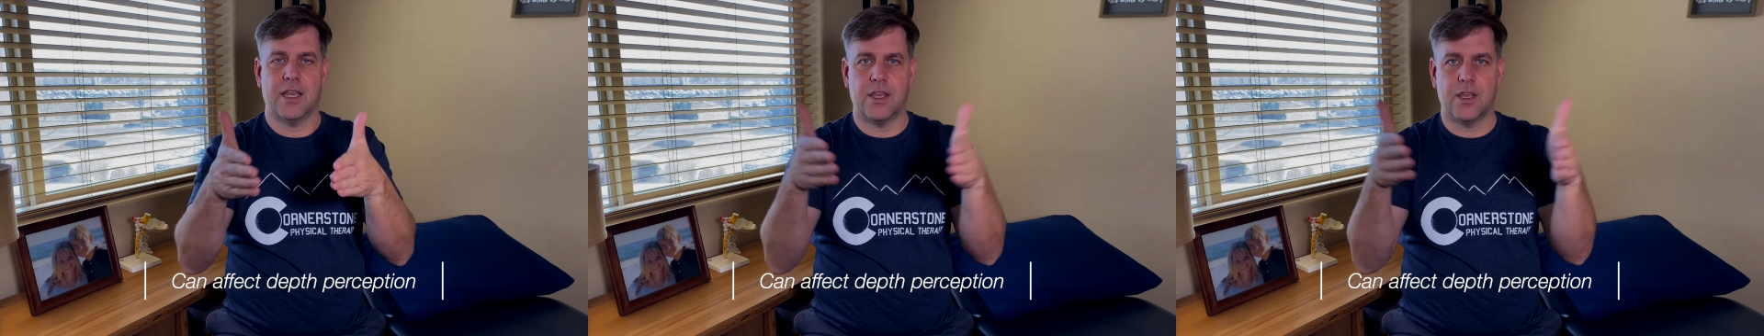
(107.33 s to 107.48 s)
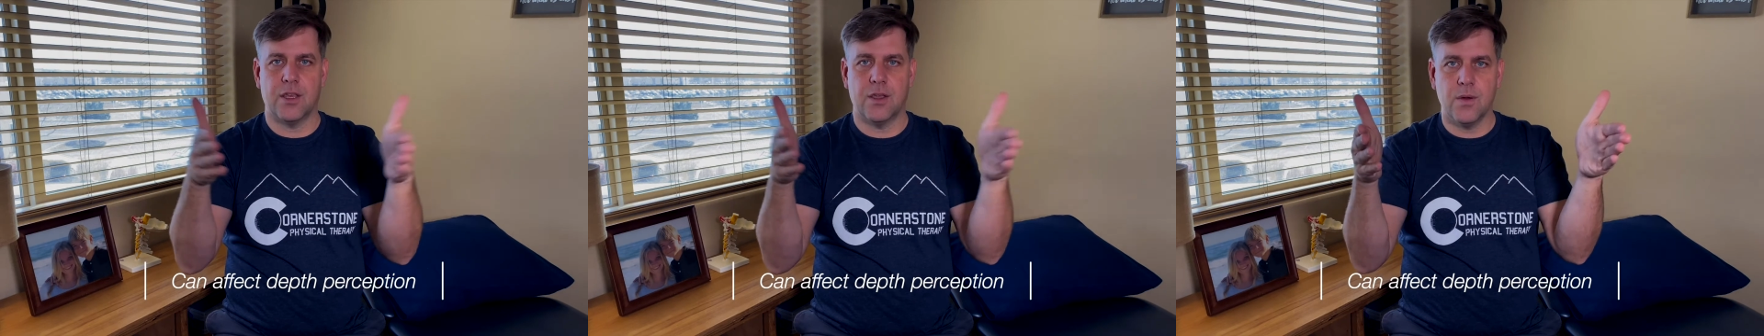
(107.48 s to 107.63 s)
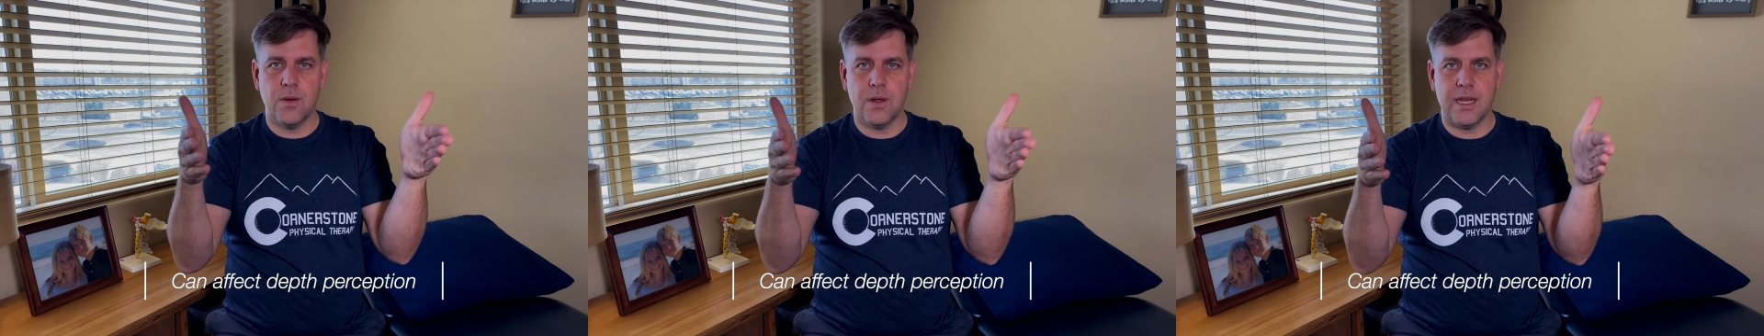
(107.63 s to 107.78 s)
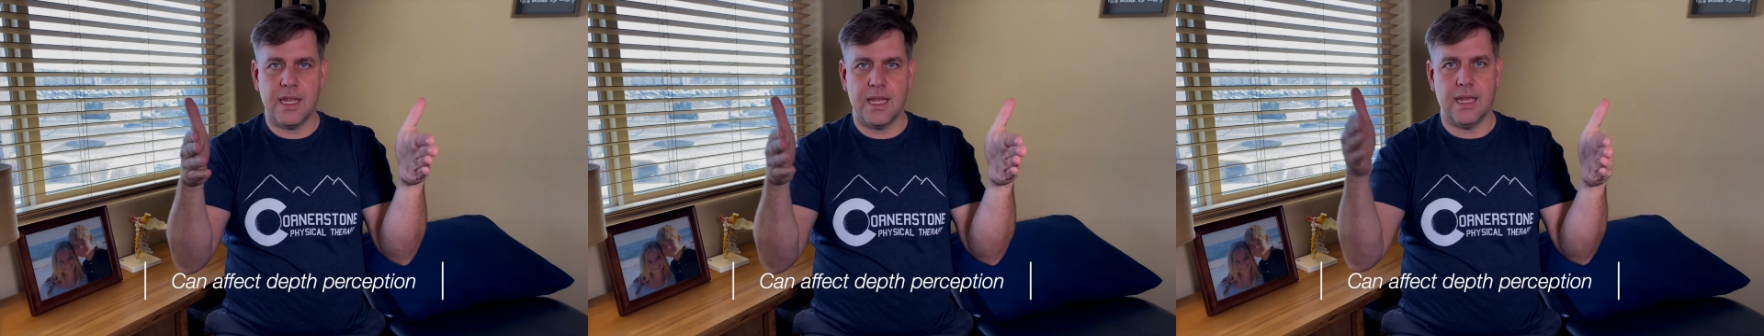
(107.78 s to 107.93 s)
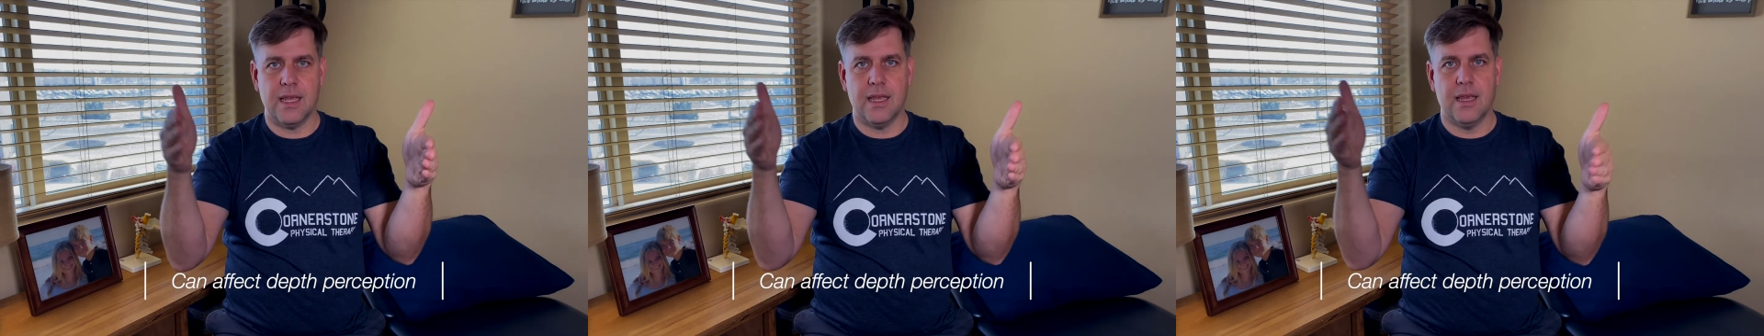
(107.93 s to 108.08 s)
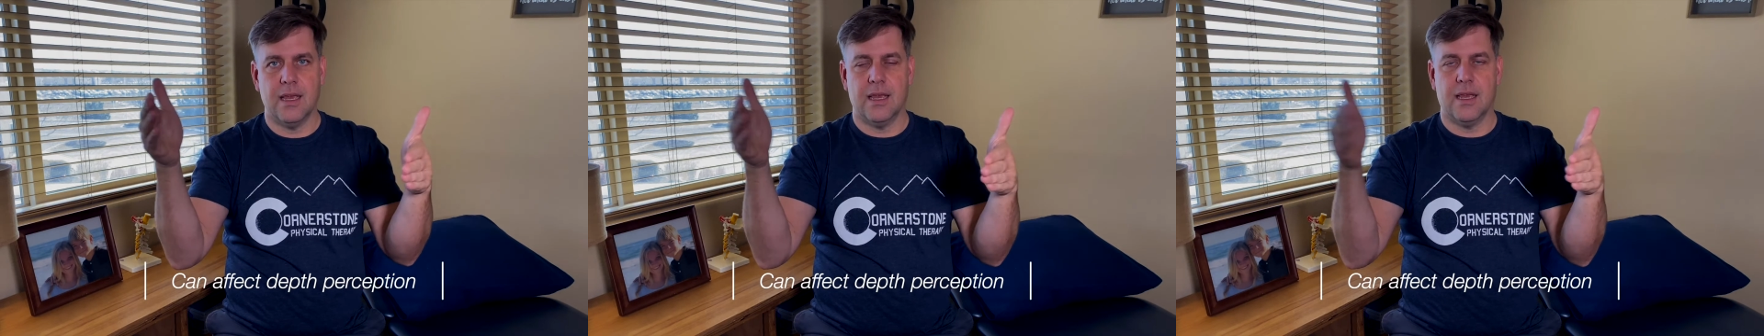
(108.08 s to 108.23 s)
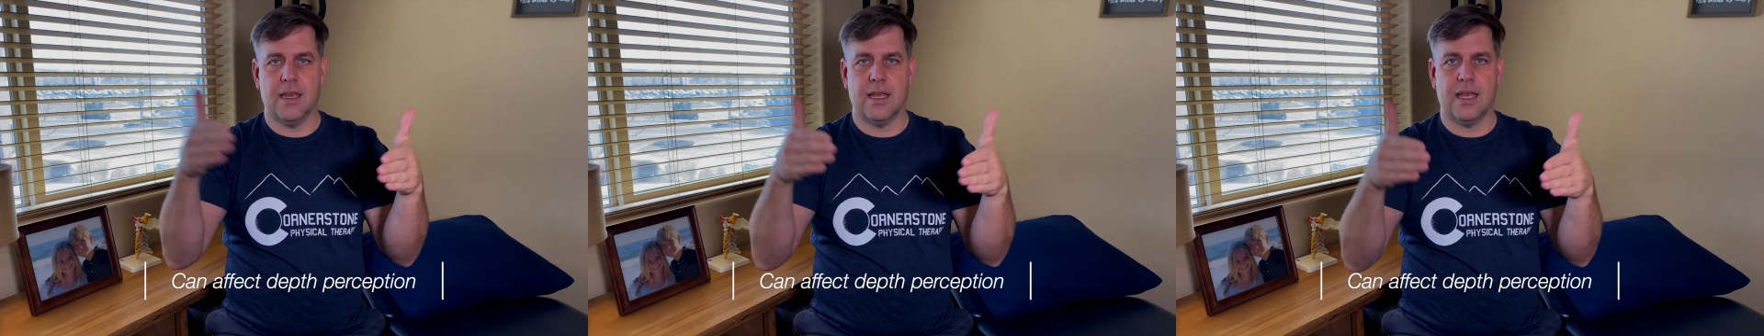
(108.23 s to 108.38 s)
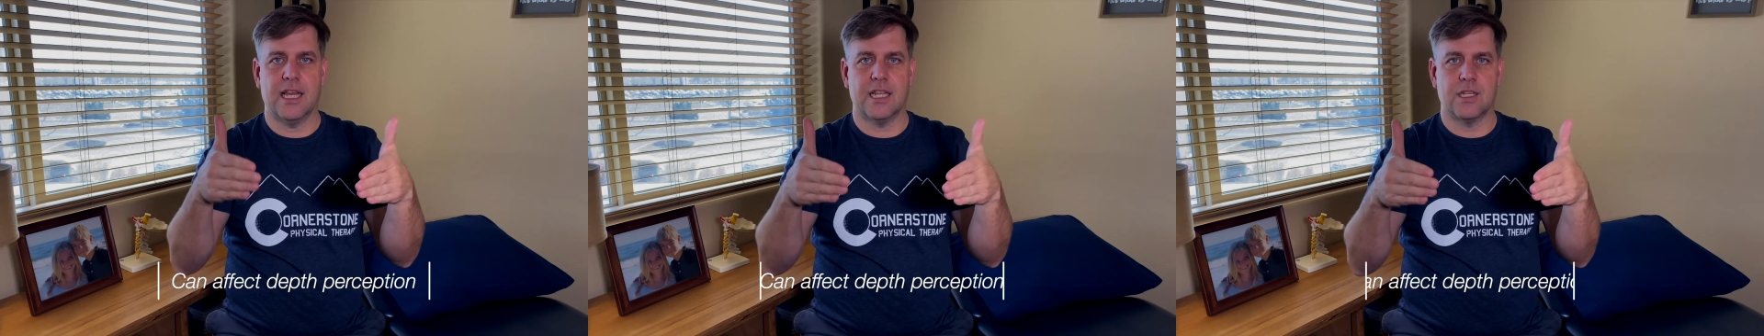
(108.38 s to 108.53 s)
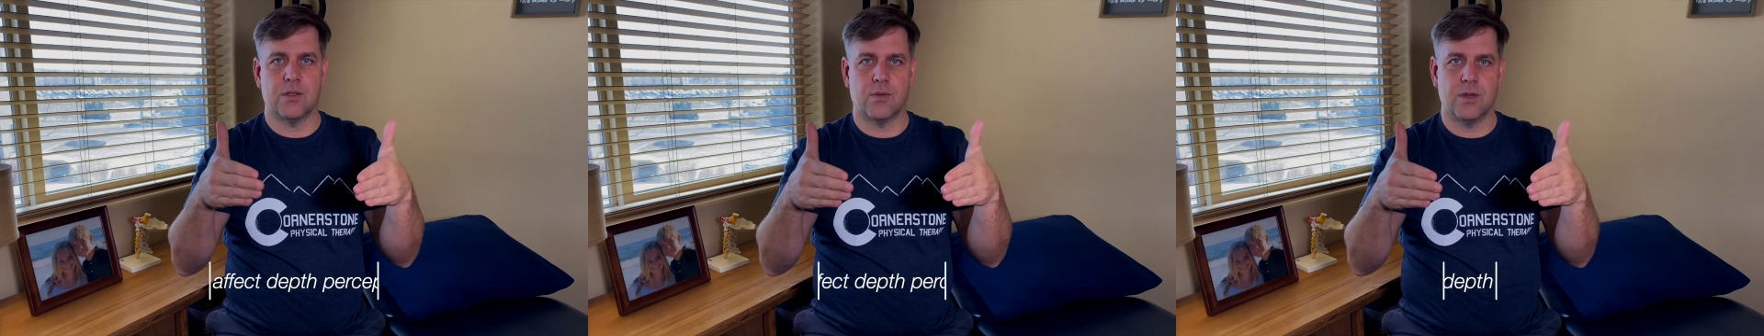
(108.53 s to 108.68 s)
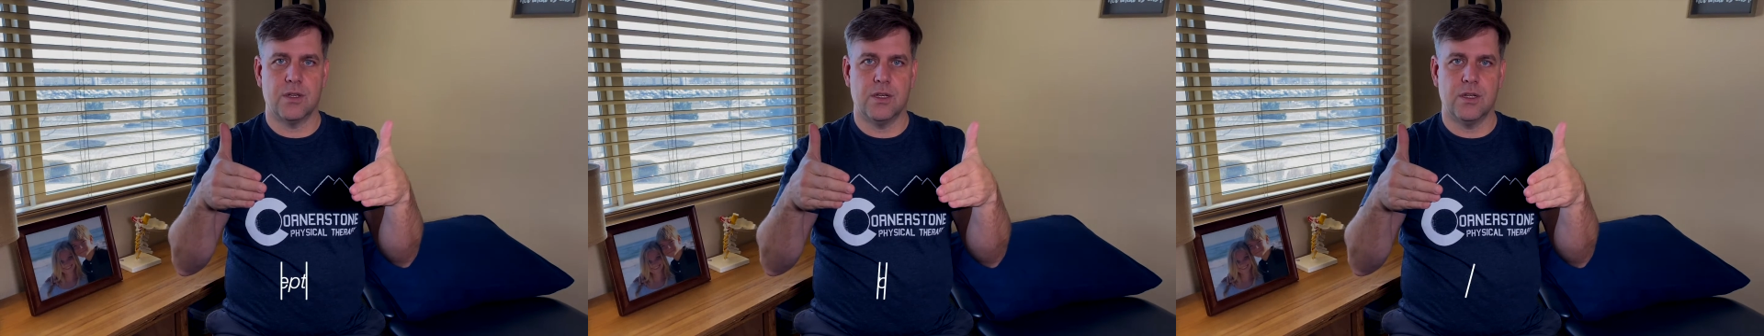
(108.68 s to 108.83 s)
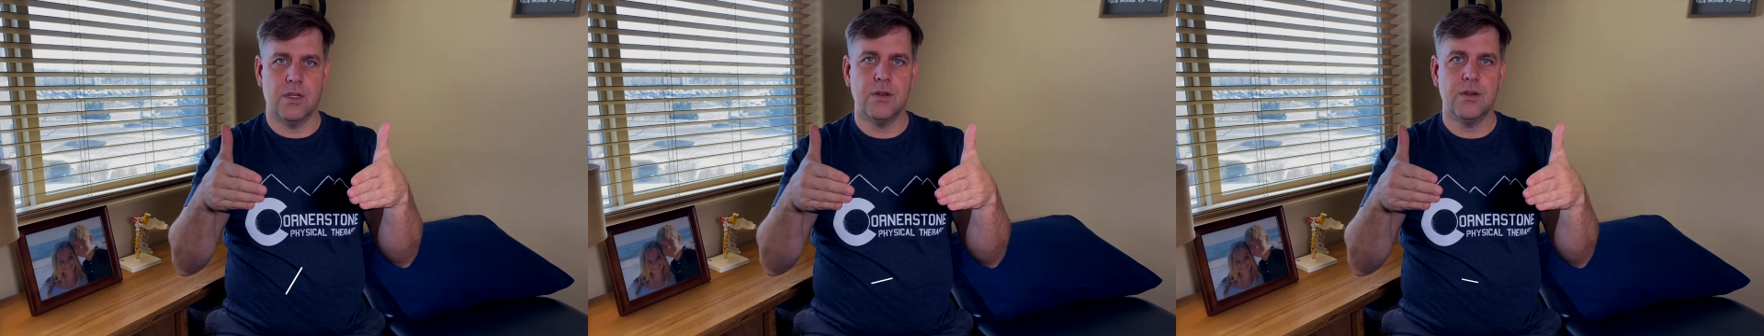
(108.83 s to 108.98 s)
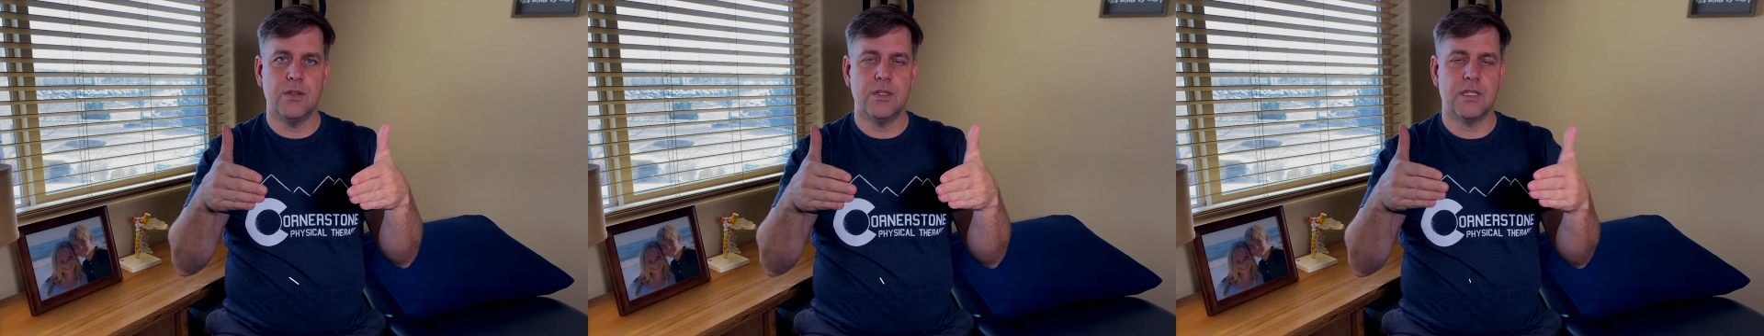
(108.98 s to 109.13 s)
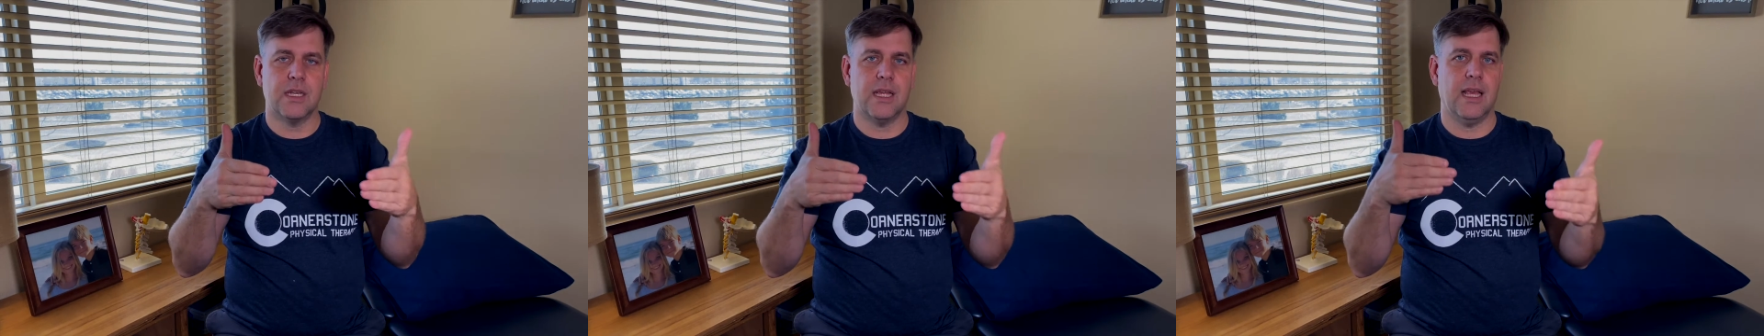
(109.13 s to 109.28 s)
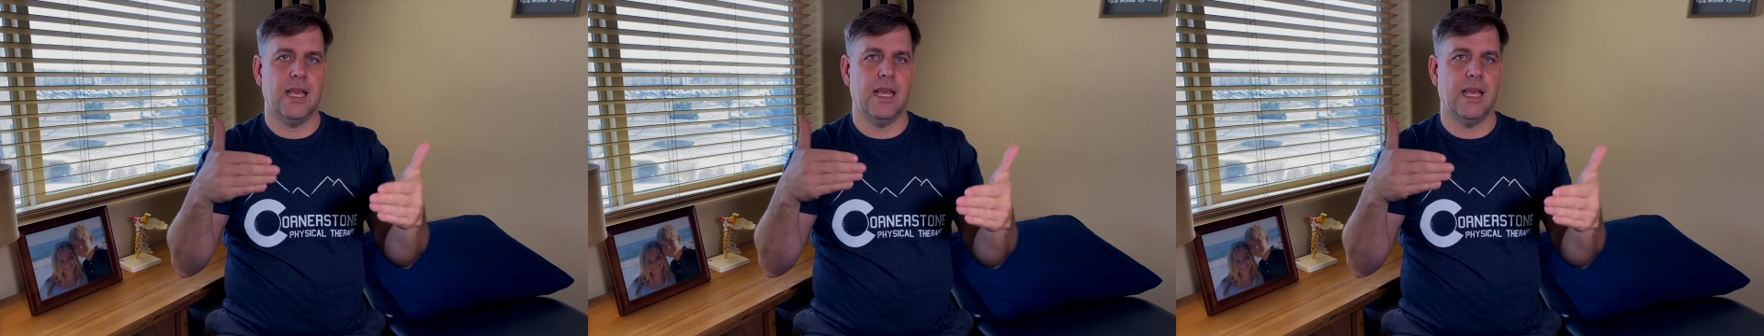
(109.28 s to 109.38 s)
acuity gets reduced,